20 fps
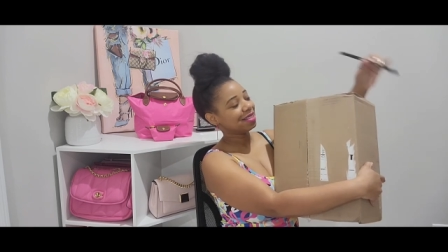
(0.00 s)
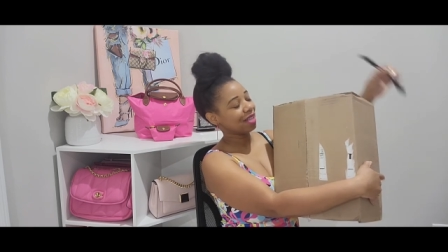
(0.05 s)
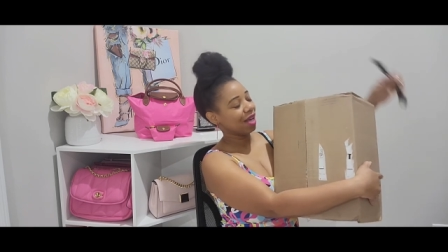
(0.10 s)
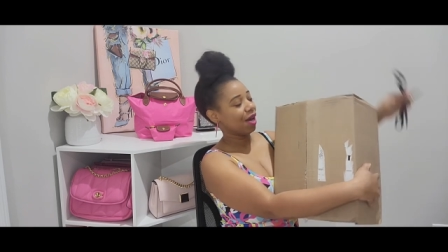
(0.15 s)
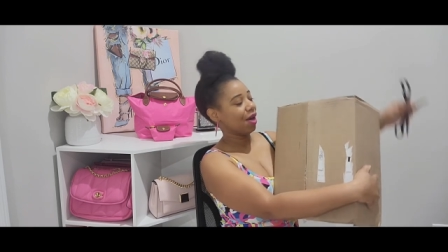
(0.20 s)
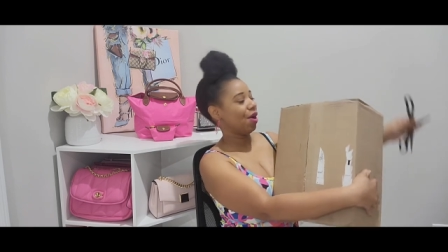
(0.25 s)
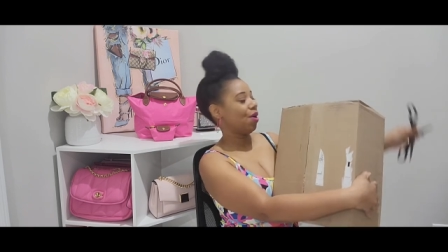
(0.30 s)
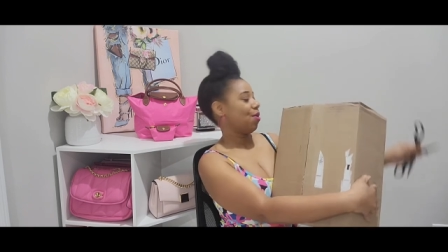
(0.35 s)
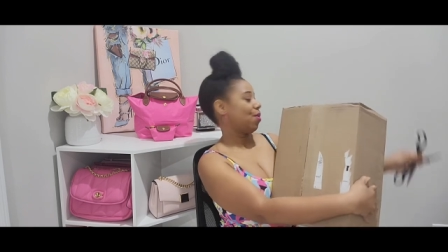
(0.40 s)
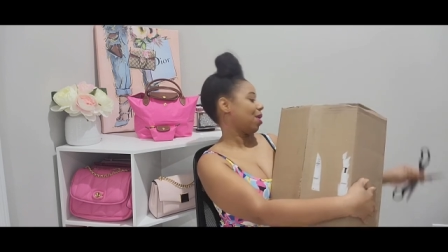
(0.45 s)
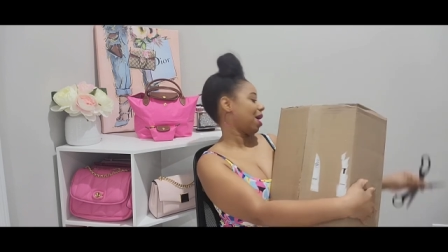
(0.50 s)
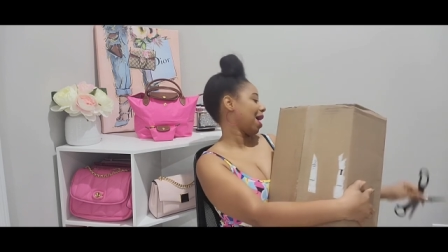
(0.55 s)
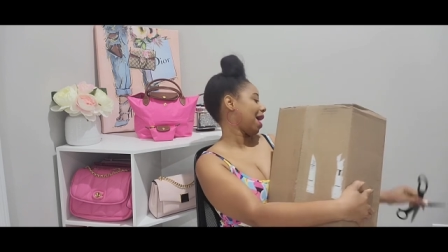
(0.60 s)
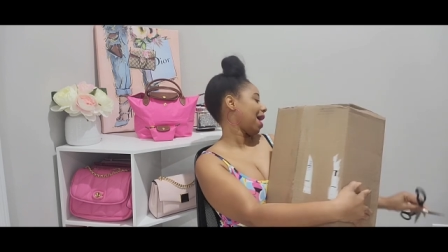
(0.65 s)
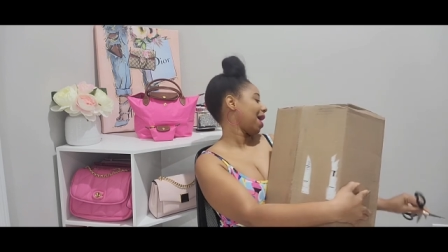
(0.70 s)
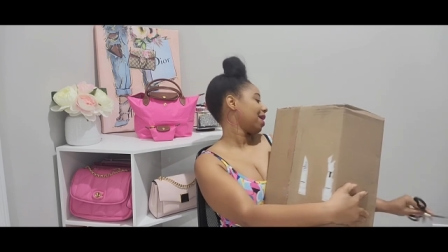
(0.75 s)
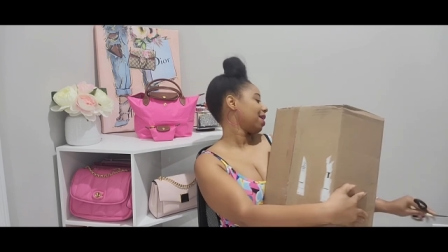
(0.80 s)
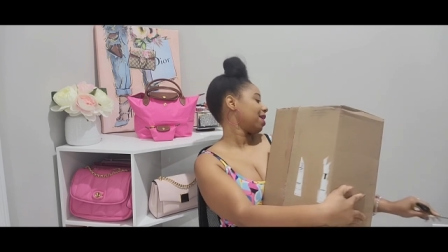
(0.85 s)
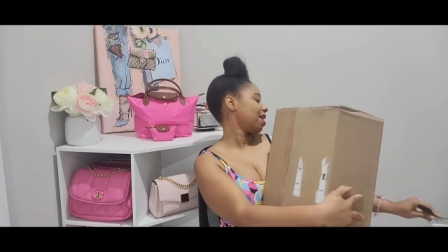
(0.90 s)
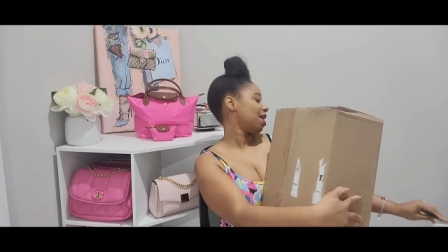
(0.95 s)
So
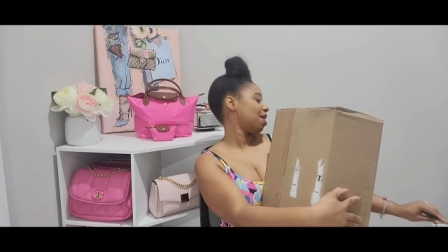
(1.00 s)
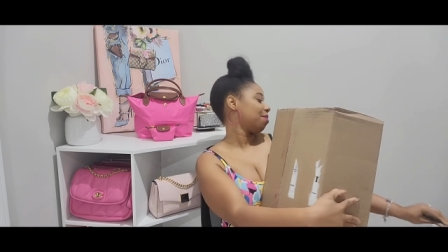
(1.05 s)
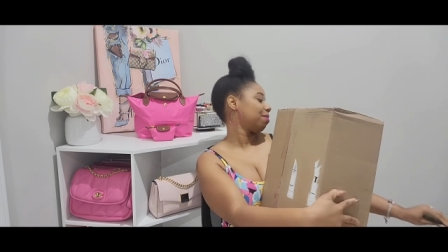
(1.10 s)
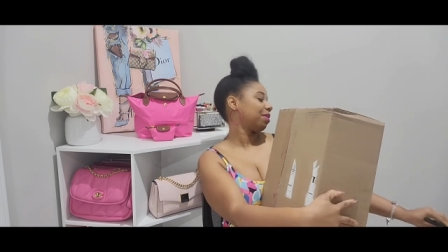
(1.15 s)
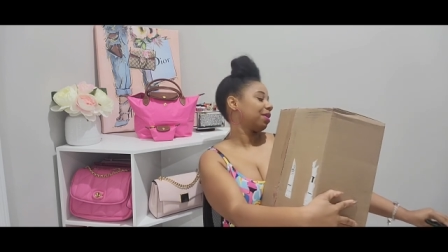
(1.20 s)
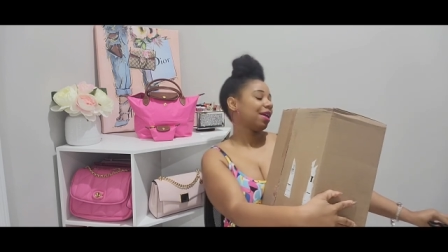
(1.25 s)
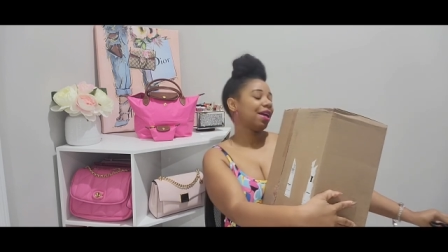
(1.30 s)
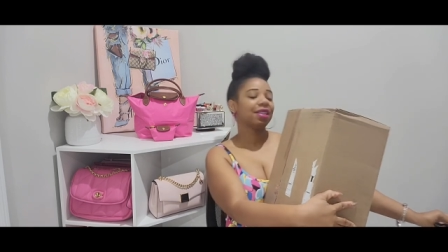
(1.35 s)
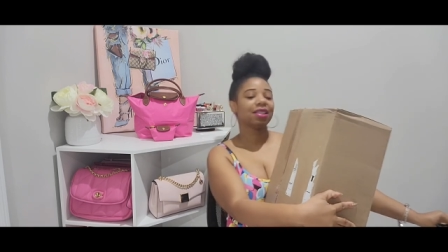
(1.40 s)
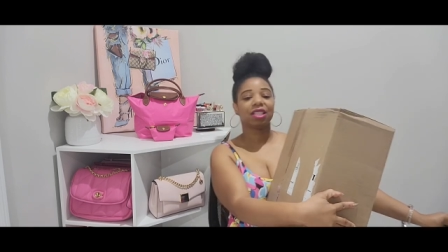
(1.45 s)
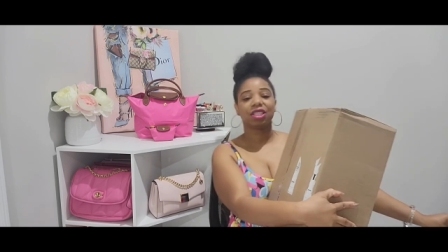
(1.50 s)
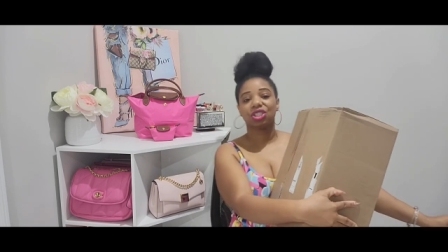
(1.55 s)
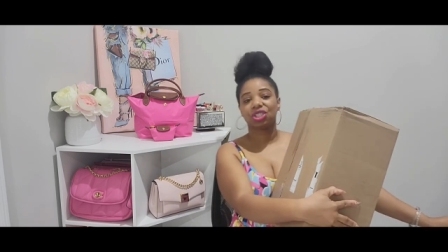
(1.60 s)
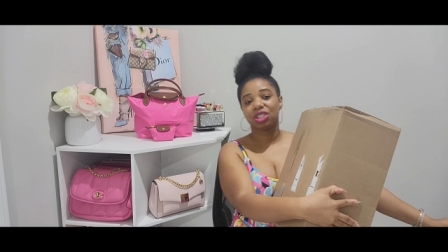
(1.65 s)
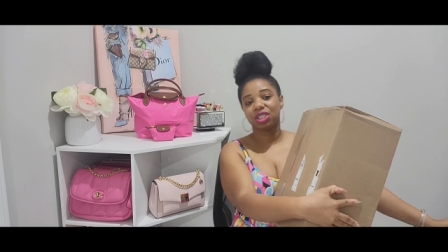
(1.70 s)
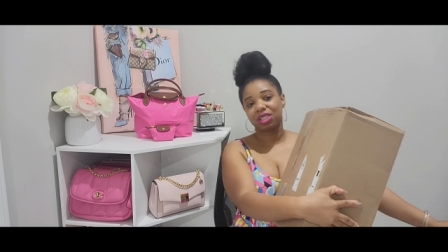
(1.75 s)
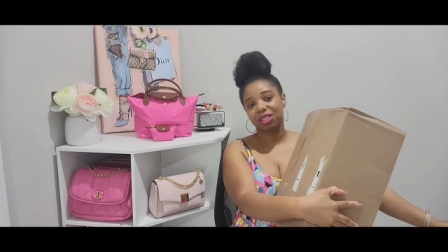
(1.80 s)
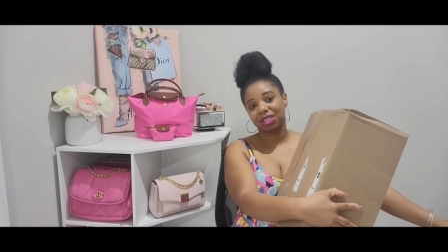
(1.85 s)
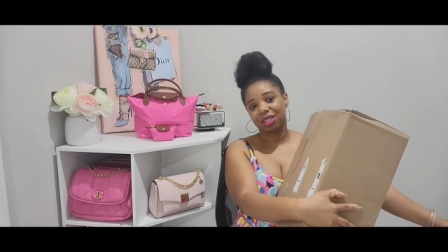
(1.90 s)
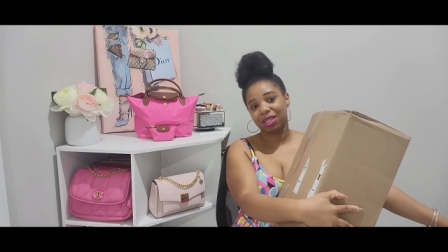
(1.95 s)
I am glad that
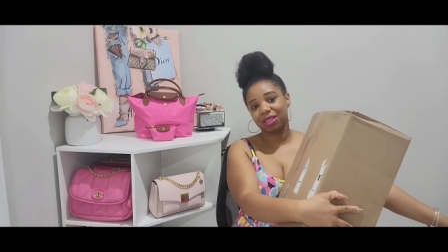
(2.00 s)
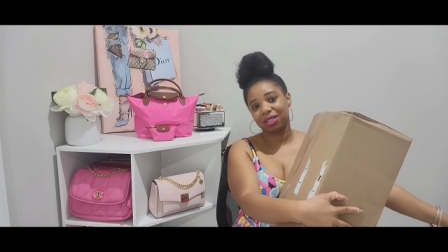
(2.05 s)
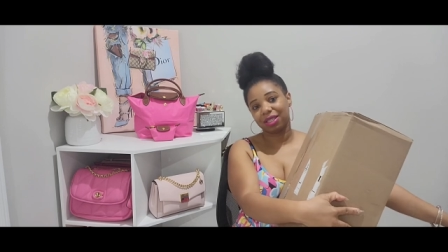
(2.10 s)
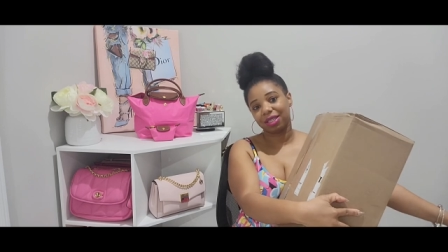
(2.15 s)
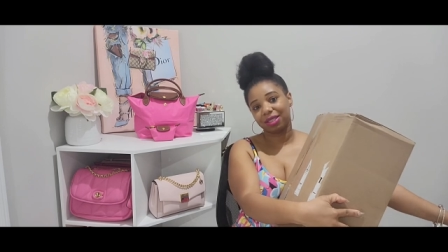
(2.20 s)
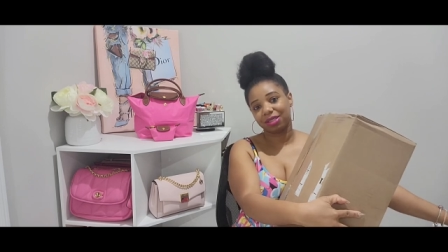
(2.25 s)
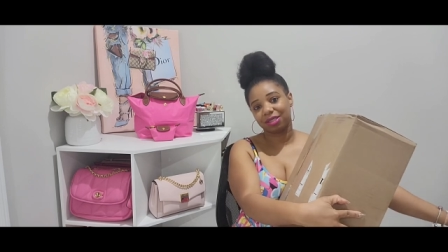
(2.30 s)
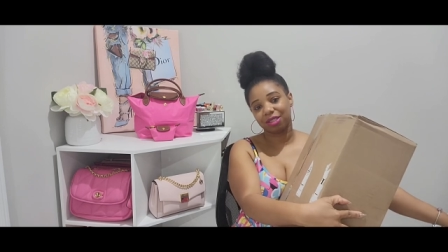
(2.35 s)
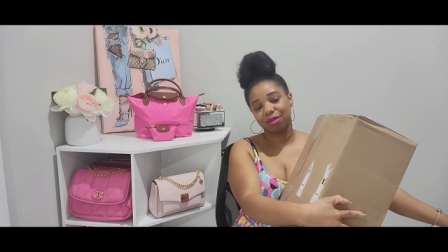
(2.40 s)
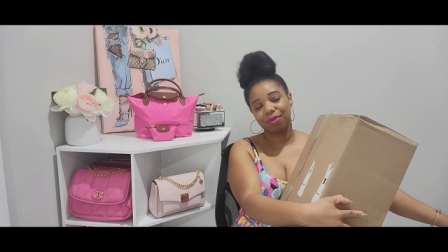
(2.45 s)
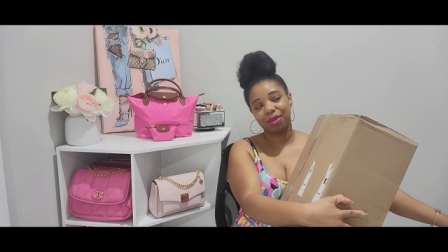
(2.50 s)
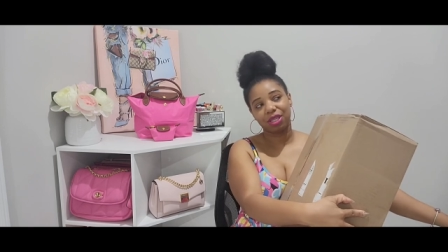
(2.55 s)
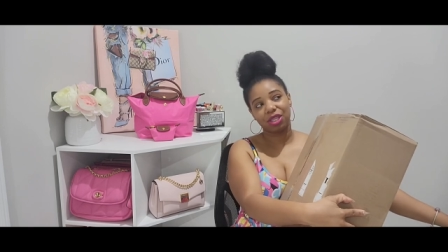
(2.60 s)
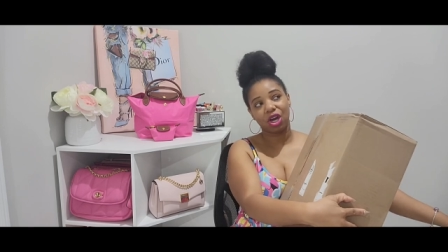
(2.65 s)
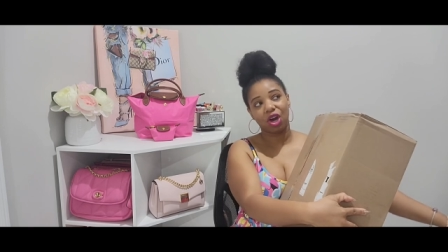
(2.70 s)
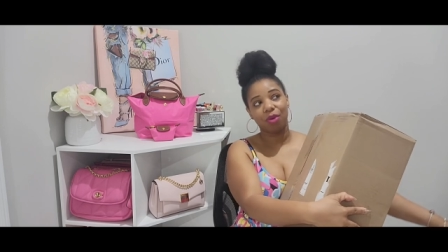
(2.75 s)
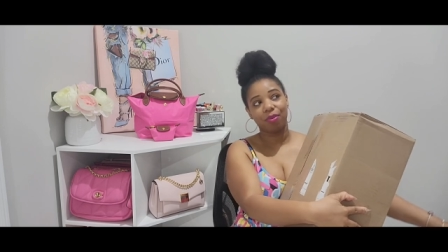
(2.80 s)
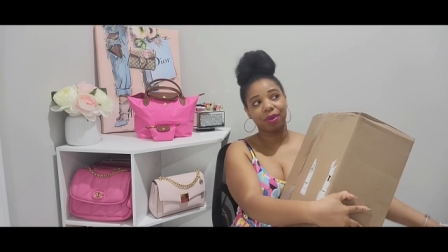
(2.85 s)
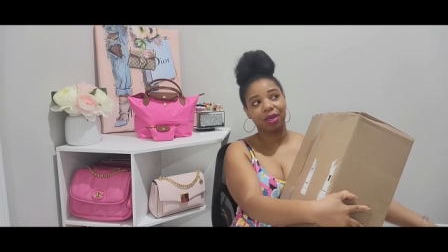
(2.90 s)
she sent that to me though